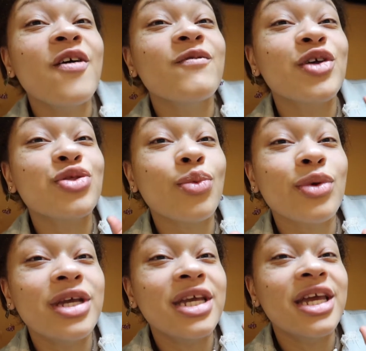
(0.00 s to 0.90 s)
for
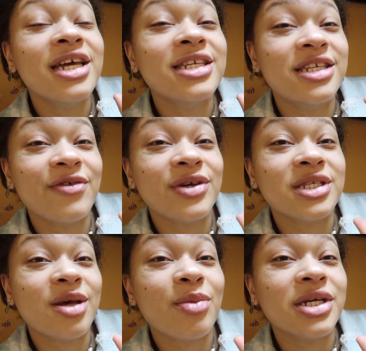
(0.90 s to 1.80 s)
three different
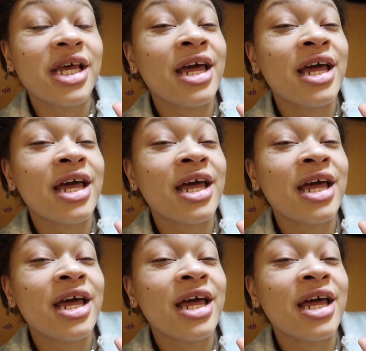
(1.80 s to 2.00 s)
subways.